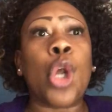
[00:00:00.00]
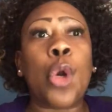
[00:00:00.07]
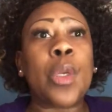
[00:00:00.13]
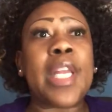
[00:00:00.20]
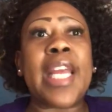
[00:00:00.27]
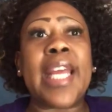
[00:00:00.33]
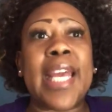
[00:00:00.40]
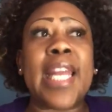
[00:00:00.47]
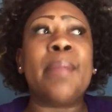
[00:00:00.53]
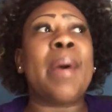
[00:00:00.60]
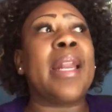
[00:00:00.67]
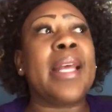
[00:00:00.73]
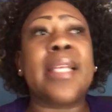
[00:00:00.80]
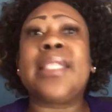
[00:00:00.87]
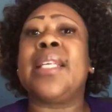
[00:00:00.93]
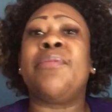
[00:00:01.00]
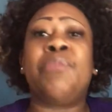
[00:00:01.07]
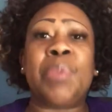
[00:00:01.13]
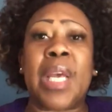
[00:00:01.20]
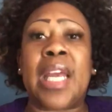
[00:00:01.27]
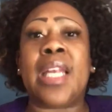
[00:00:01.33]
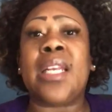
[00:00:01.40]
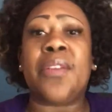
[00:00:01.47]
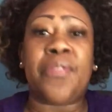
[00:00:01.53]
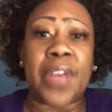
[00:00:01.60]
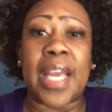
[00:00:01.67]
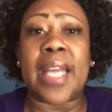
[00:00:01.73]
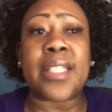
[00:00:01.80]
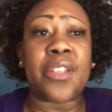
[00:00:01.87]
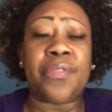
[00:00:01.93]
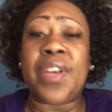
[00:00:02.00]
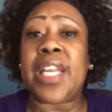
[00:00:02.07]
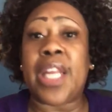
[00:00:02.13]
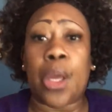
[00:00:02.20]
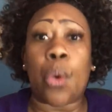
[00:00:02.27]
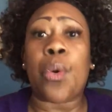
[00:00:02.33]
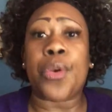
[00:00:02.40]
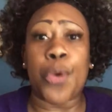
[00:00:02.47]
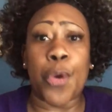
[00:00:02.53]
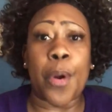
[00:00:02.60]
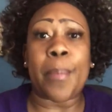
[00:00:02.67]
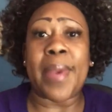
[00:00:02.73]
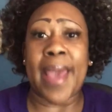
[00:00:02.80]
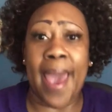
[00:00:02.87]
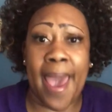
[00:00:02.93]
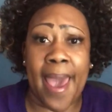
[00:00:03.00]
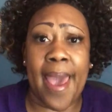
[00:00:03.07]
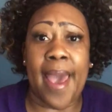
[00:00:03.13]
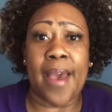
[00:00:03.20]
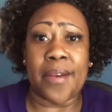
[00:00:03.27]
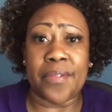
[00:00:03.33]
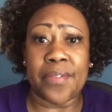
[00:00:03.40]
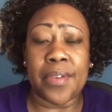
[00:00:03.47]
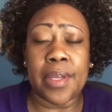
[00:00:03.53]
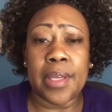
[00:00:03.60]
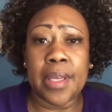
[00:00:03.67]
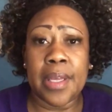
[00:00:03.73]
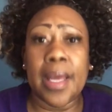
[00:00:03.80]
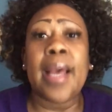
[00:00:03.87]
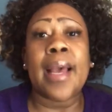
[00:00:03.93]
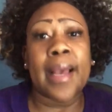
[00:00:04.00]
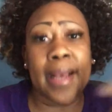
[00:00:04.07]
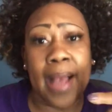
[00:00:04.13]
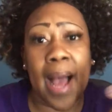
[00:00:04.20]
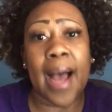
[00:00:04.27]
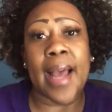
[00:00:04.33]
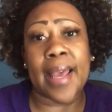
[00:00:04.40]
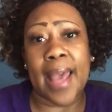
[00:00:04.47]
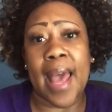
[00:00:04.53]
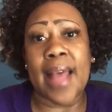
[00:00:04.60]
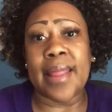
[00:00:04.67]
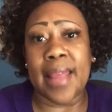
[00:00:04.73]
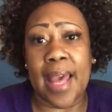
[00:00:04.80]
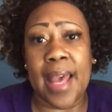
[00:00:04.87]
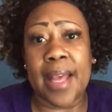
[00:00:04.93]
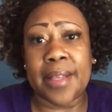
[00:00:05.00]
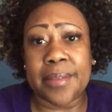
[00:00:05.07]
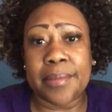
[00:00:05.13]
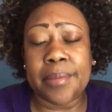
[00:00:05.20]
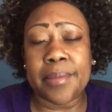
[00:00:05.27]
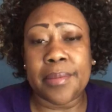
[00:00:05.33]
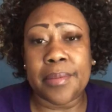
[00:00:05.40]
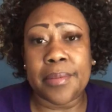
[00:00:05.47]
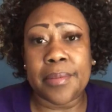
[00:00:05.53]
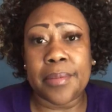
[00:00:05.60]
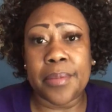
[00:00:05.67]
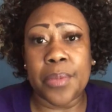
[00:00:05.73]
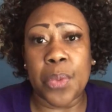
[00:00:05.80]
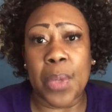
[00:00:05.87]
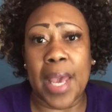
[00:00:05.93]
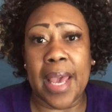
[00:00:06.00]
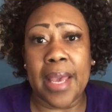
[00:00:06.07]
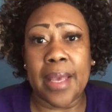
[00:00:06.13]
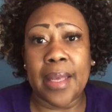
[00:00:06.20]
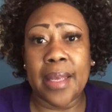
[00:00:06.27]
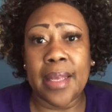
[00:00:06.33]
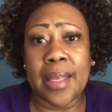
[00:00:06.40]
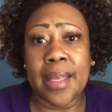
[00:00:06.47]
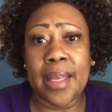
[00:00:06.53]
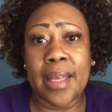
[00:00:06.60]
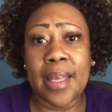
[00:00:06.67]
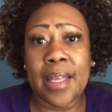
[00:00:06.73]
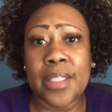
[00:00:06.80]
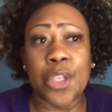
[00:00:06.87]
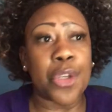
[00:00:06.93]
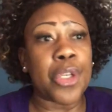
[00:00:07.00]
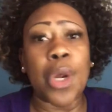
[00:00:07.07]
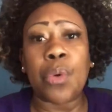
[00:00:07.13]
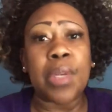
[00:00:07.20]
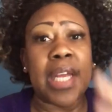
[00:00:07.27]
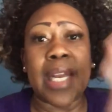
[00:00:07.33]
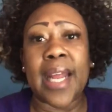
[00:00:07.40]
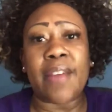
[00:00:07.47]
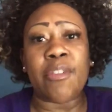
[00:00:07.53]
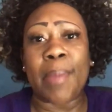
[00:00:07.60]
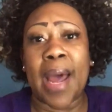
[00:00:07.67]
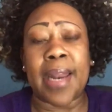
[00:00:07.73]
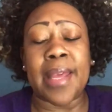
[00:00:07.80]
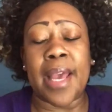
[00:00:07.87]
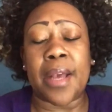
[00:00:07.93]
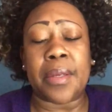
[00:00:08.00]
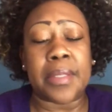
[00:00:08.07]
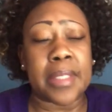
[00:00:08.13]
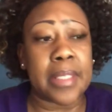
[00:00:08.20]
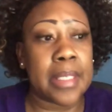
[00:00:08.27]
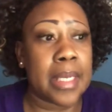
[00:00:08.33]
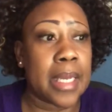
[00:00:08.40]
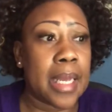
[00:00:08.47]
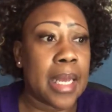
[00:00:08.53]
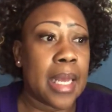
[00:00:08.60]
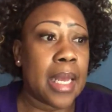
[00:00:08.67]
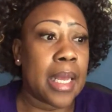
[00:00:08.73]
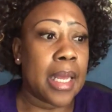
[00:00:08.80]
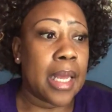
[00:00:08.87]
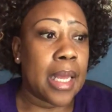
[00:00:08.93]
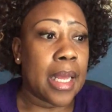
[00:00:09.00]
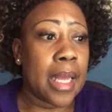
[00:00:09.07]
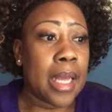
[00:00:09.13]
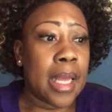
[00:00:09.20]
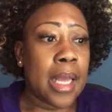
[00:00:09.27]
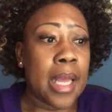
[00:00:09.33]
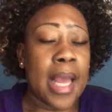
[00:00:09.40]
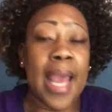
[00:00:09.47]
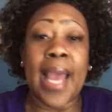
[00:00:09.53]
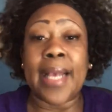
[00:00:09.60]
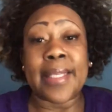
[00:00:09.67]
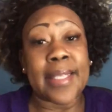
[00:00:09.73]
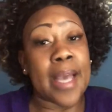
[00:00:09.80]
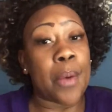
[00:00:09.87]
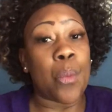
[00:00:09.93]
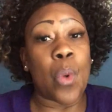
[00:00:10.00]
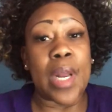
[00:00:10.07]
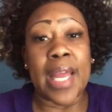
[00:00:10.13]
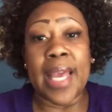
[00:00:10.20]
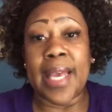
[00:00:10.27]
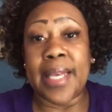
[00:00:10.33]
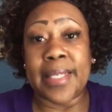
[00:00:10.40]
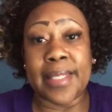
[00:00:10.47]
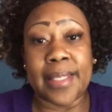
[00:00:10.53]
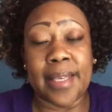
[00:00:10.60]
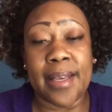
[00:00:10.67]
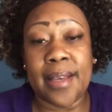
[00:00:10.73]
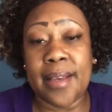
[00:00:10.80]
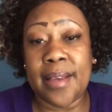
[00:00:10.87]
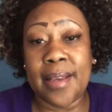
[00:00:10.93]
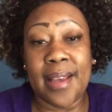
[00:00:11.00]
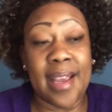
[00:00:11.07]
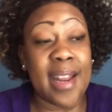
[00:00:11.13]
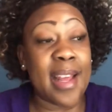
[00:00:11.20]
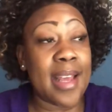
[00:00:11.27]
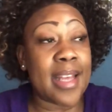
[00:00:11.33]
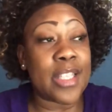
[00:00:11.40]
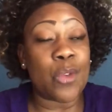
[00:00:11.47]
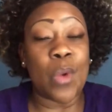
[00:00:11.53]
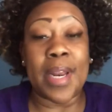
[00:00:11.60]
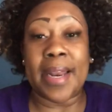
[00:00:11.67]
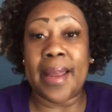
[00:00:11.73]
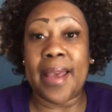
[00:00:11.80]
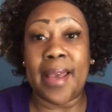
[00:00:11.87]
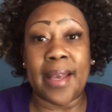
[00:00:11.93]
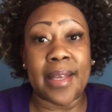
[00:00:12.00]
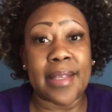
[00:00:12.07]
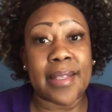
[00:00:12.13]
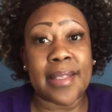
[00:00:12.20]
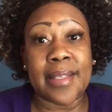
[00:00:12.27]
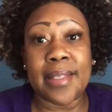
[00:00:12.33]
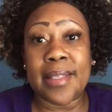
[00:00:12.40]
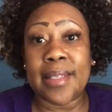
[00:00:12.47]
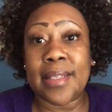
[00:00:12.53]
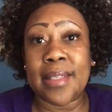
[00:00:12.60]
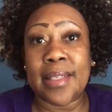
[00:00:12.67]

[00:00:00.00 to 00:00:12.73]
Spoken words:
don't need anybody else intervening on your behalf. God got that. Okay? So you don't need everybody else. Except what is. It is what it is.